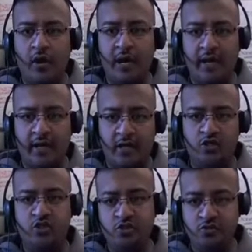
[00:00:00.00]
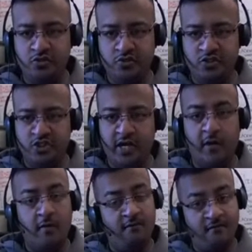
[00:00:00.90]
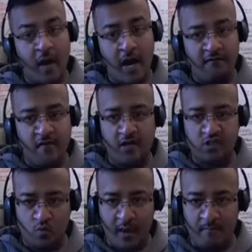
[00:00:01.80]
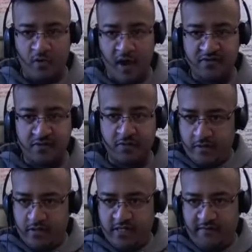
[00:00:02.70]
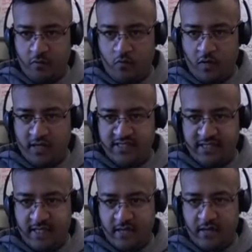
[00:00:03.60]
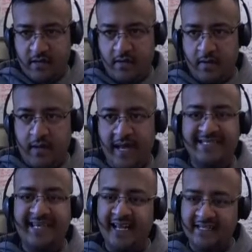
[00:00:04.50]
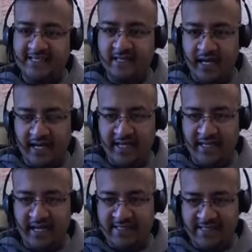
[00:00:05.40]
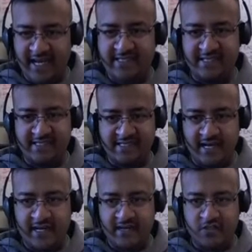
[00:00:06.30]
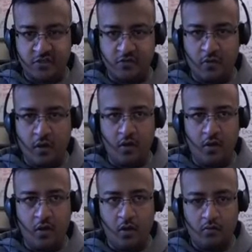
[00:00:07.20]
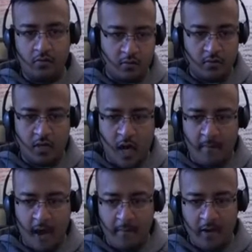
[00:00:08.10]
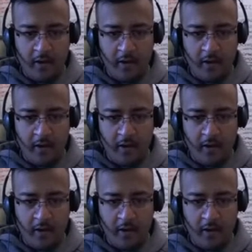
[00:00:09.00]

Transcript: ahead and choose to share Firefox web browser. Just give it 1 sec. It takes a second to come up.